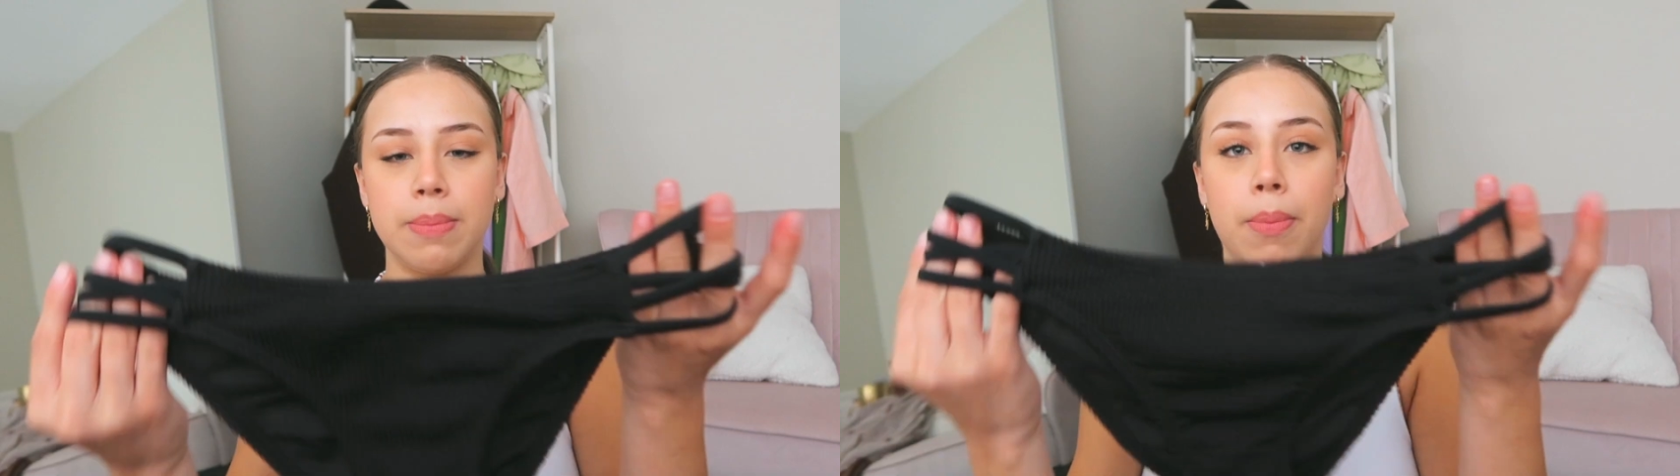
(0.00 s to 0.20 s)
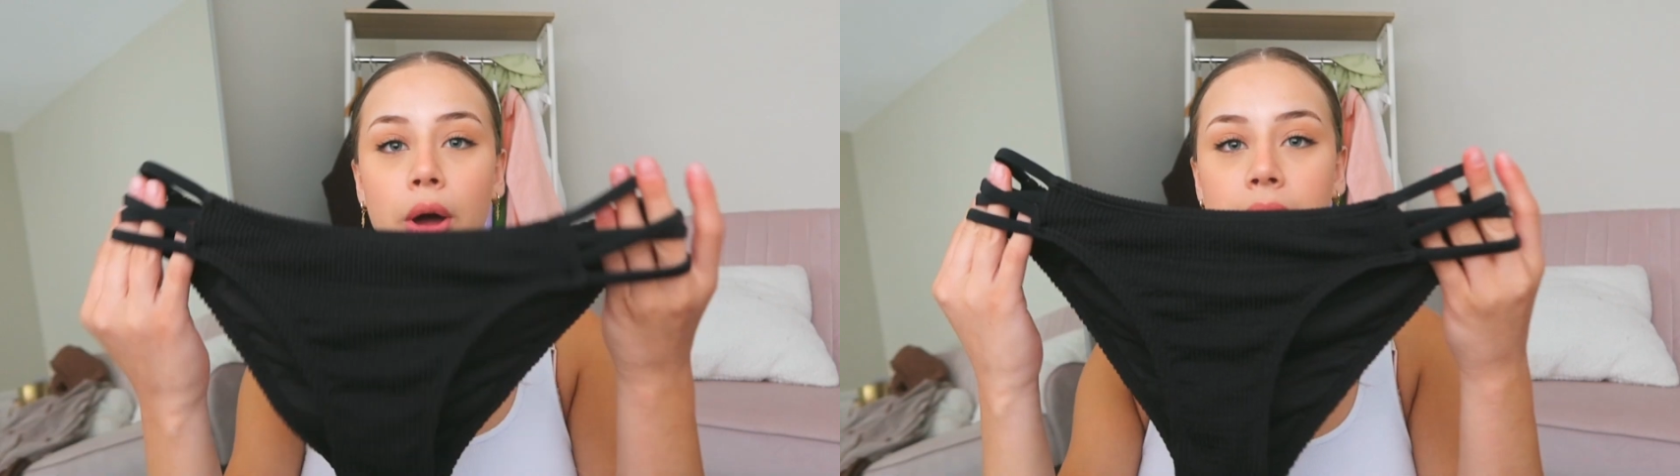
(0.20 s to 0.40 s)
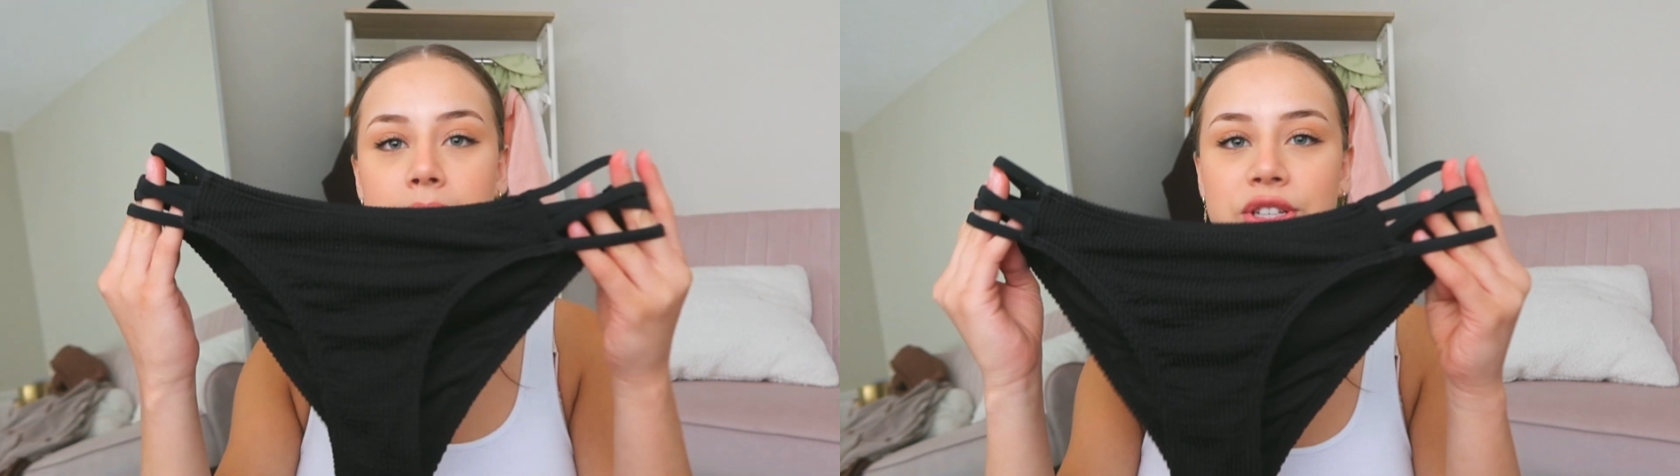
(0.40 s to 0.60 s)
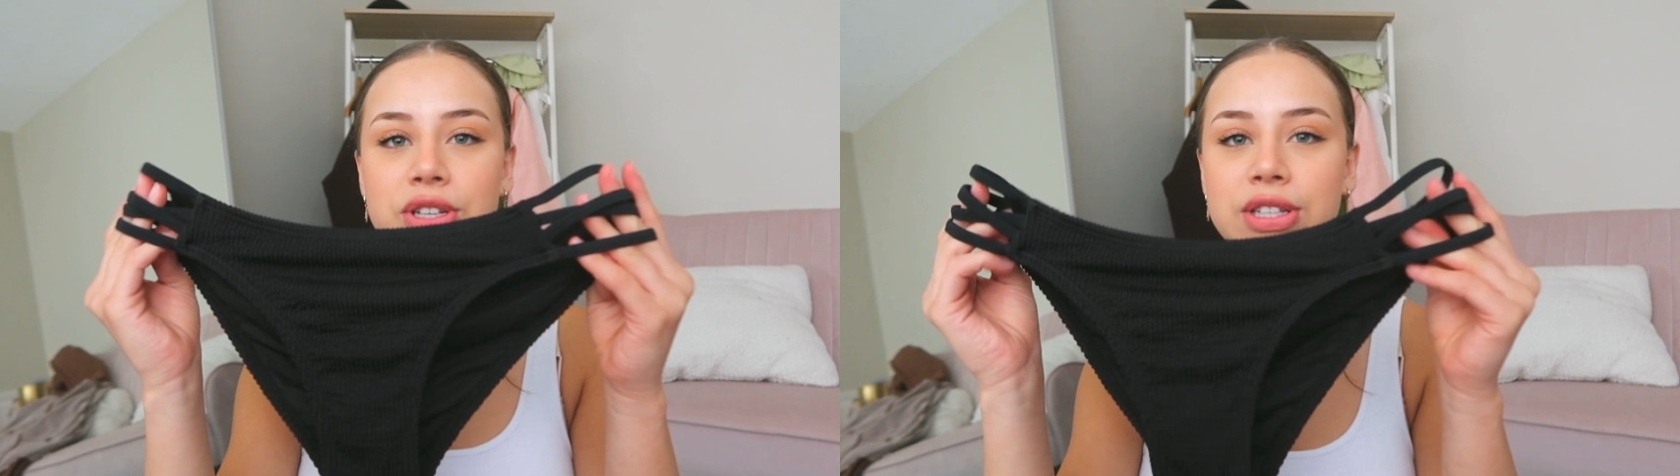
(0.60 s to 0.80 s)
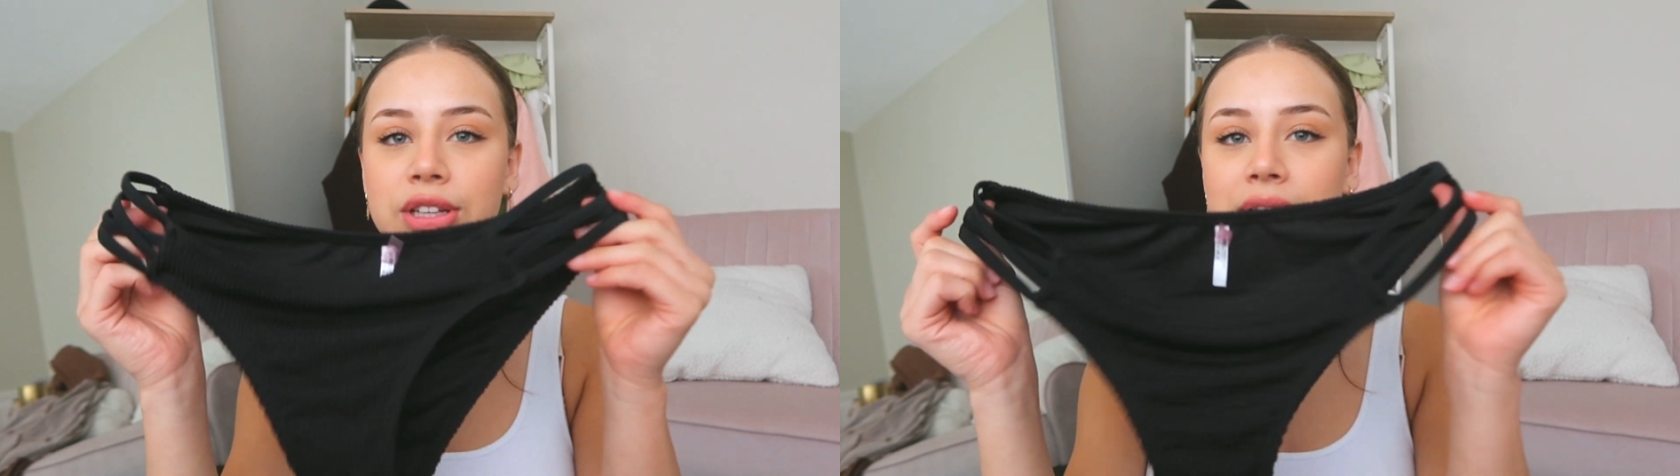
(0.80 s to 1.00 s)
The bottoms
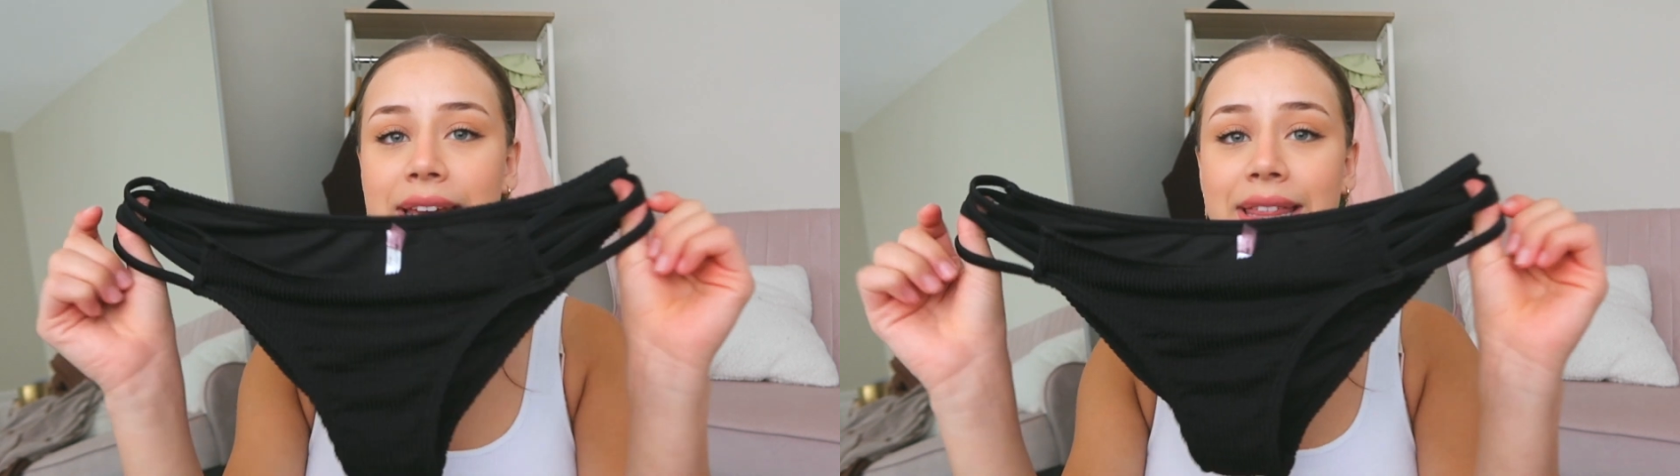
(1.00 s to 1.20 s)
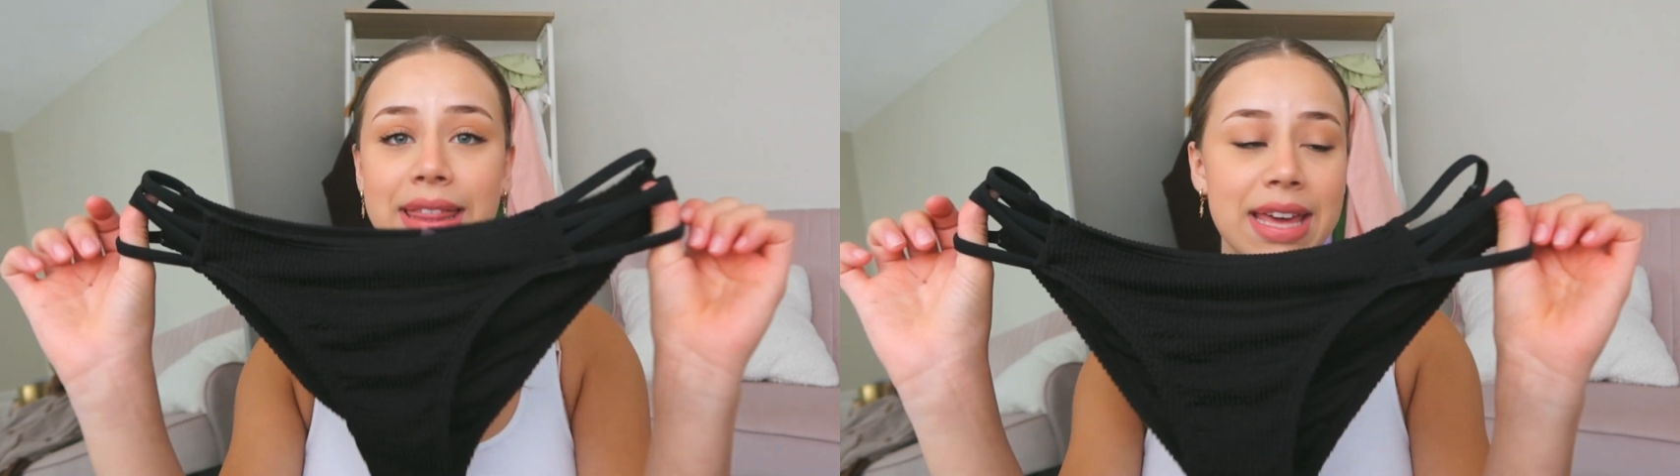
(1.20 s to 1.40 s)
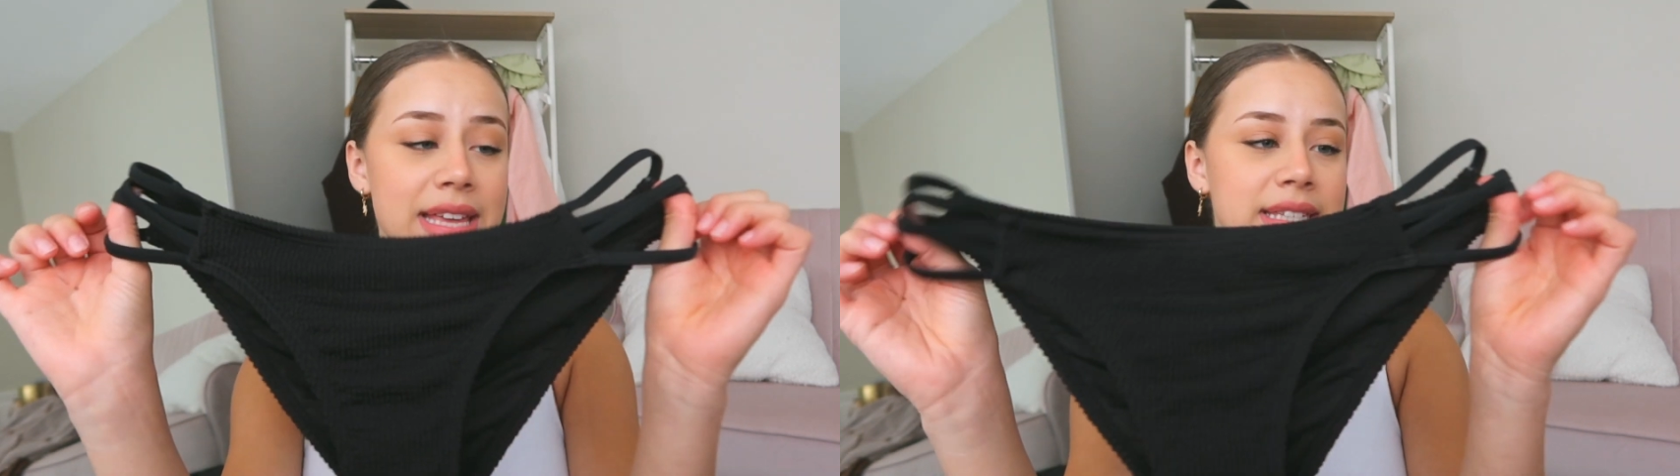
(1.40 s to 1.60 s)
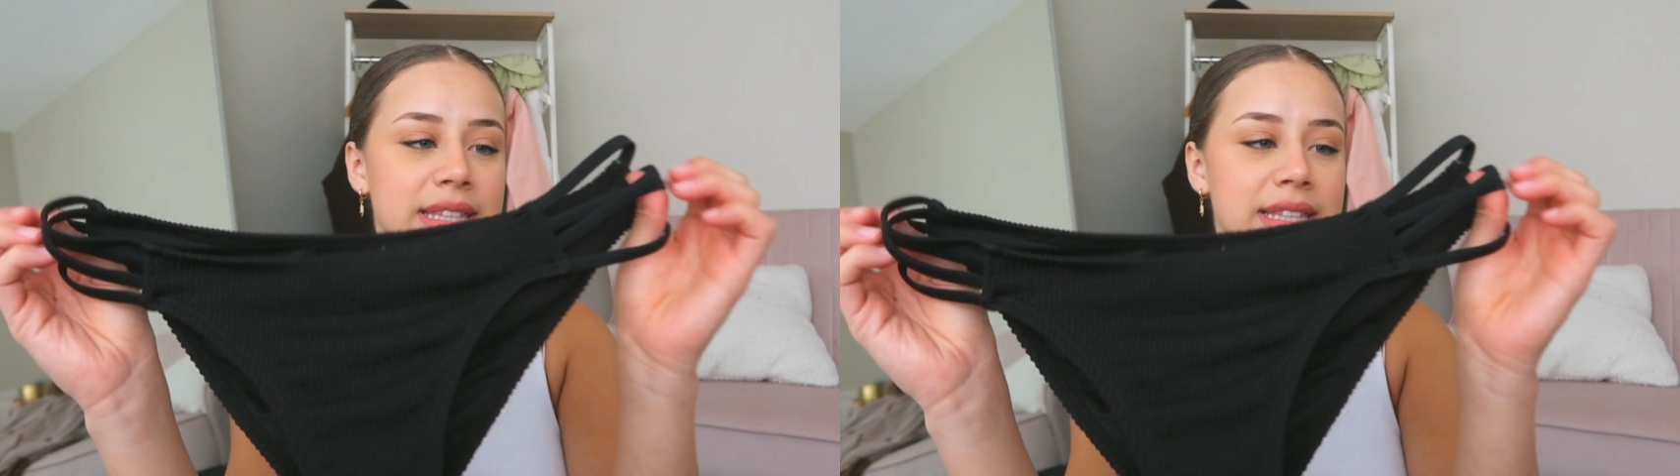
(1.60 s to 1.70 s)
just look like this.